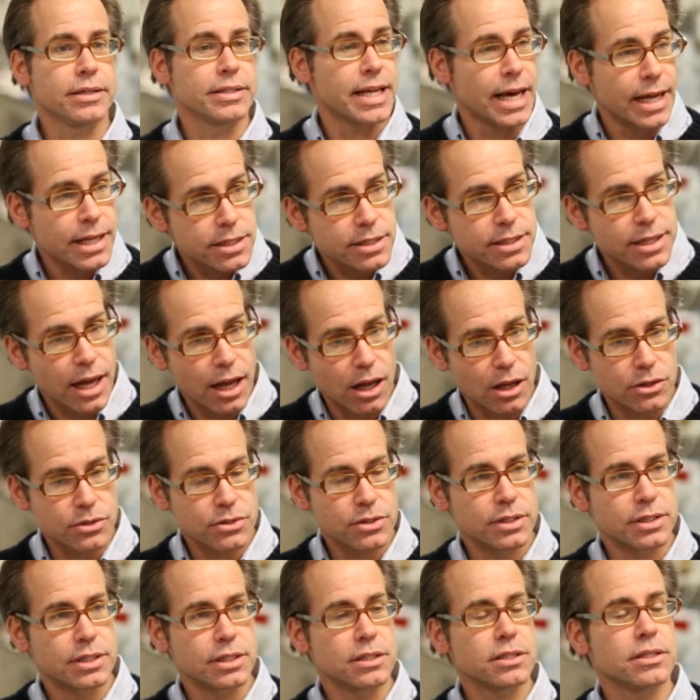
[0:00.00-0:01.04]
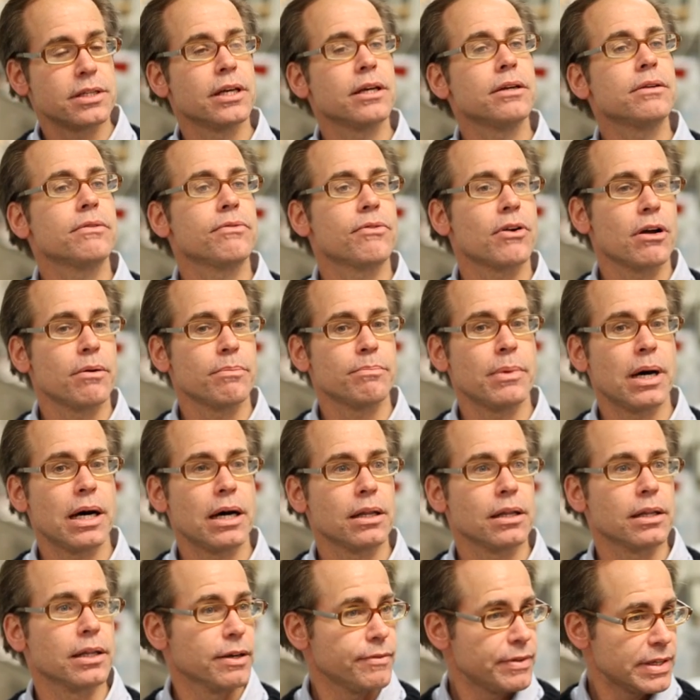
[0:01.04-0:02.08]
dead cells, distinct from
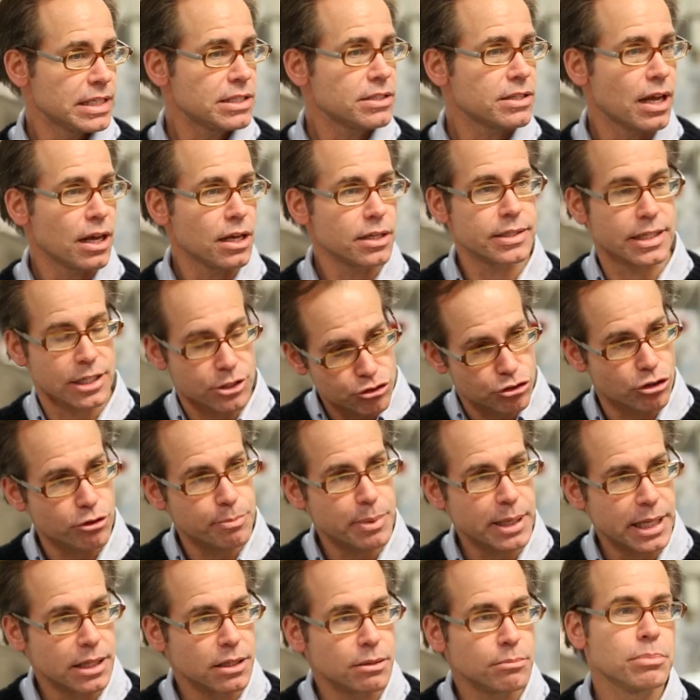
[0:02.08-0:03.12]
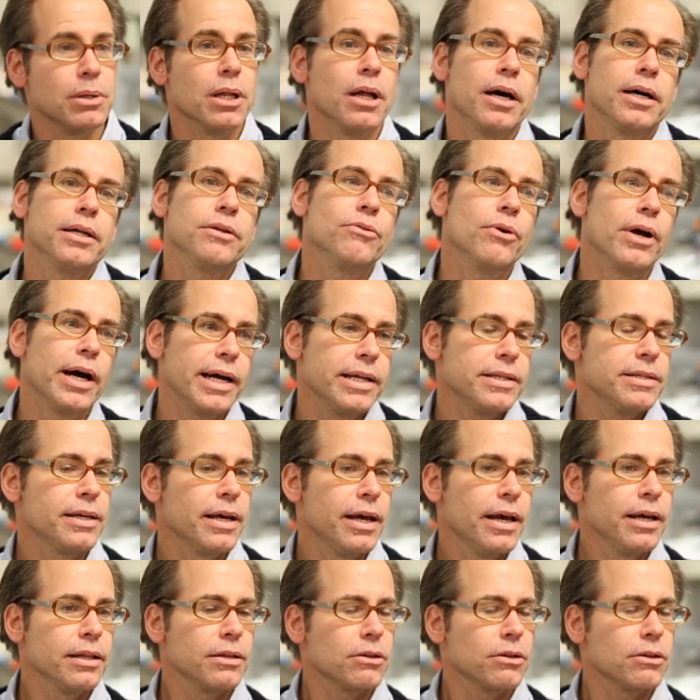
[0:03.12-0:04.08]
living cells that should be in the blood, right?